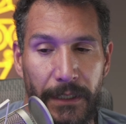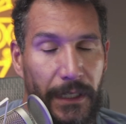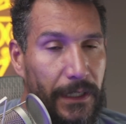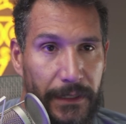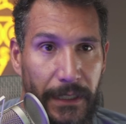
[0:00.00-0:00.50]

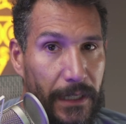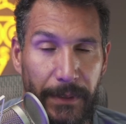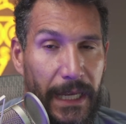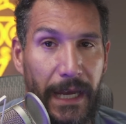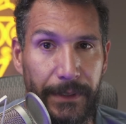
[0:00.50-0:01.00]
not be
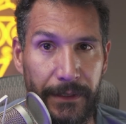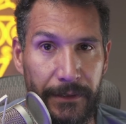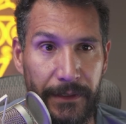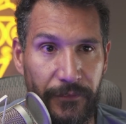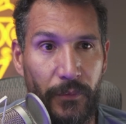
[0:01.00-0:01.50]
happy.
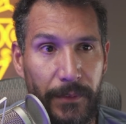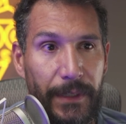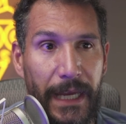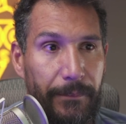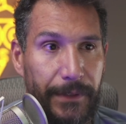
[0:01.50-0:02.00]
If you want to be
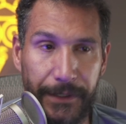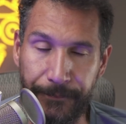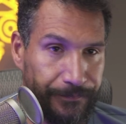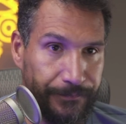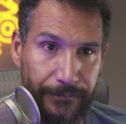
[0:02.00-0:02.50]
happy,
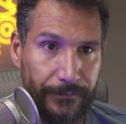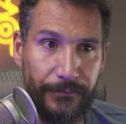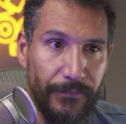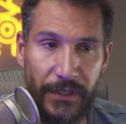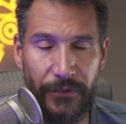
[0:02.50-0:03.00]

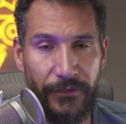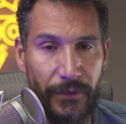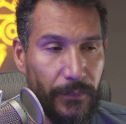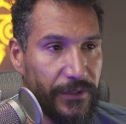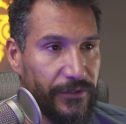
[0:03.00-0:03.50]
there's
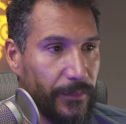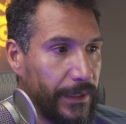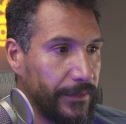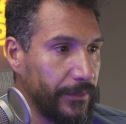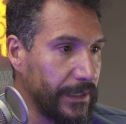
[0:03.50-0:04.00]
only one sure way
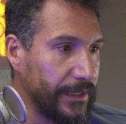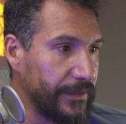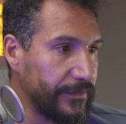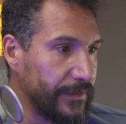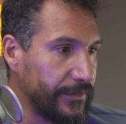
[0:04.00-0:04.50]
to do it, and it
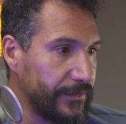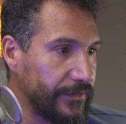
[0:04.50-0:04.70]
is to just